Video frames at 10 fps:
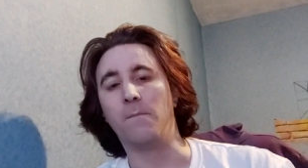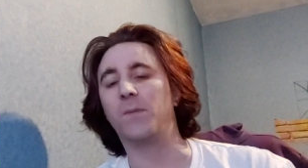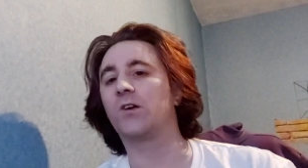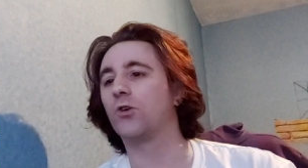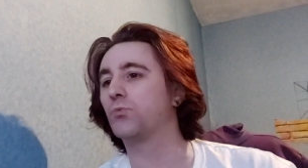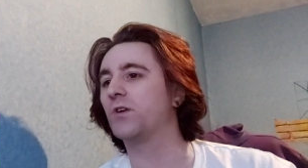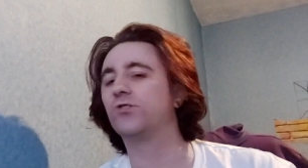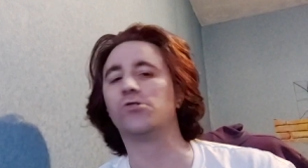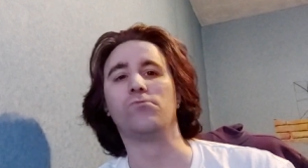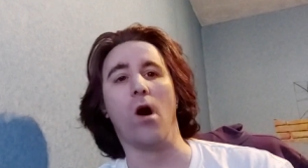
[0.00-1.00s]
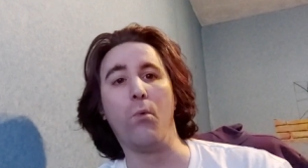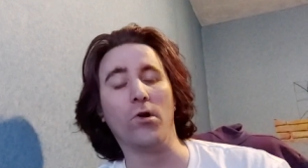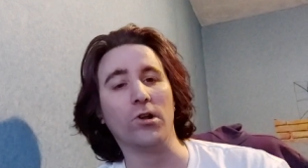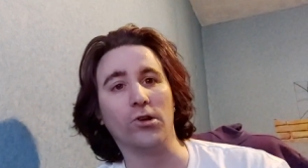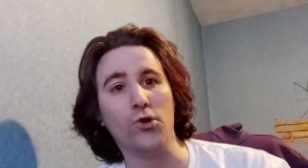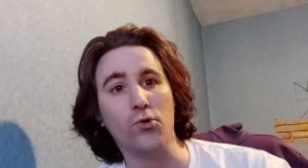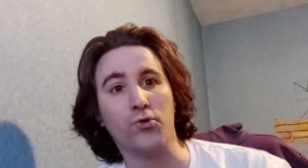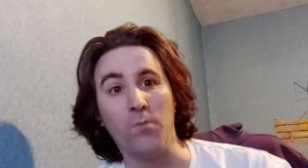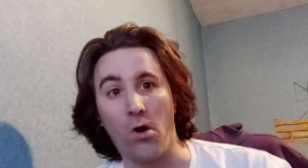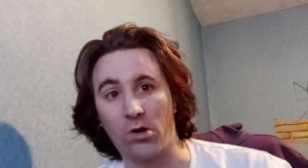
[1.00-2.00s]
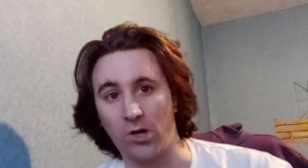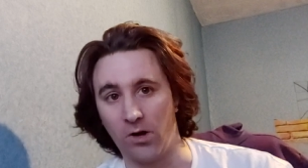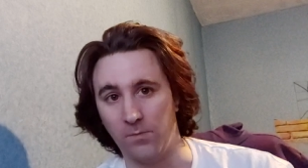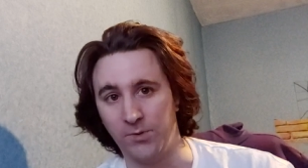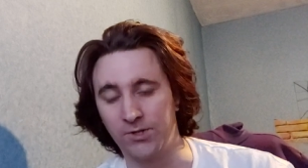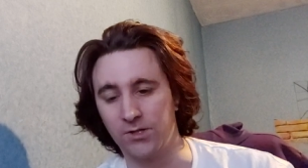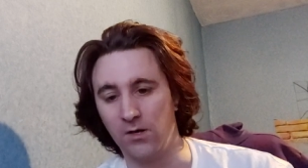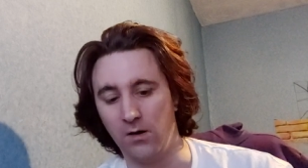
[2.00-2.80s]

Because we do not want to lose more clubs.